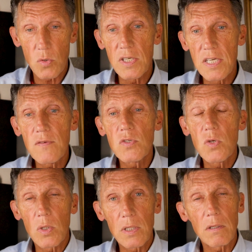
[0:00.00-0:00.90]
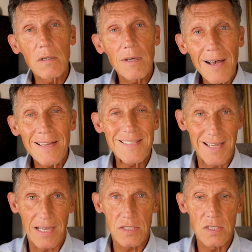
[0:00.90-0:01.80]
So it gives you a little
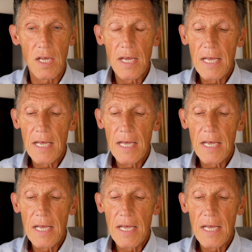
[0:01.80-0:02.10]
context.